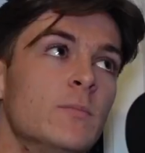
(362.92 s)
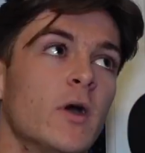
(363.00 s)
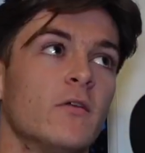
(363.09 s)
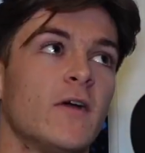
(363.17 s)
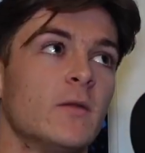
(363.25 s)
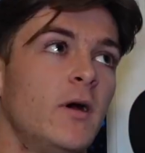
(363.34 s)

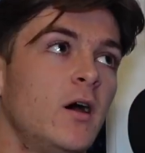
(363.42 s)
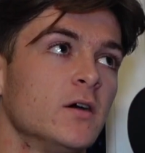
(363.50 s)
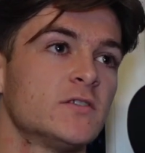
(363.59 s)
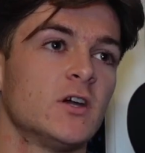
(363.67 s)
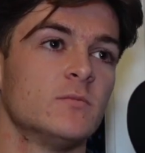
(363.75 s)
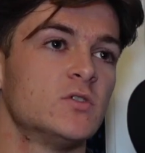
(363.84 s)
both had
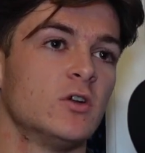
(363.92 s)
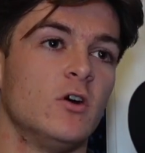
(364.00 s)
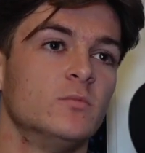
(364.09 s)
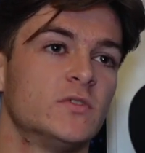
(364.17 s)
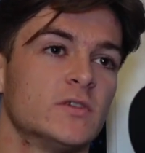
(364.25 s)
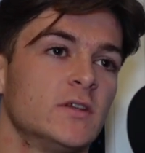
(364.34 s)
part-time
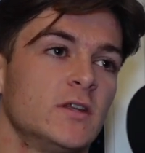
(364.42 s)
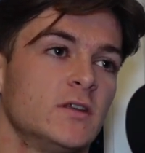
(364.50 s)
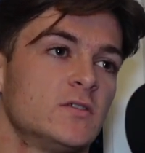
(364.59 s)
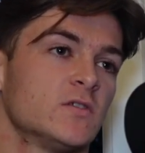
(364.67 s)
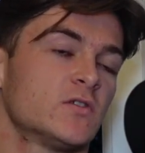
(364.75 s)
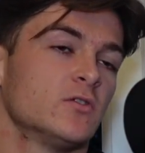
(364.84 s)
jobs, and then
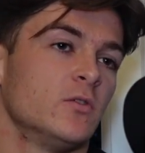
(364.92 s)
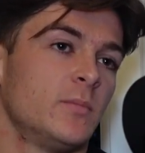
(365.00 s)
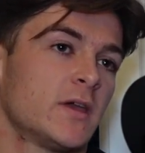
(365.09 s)
it just sort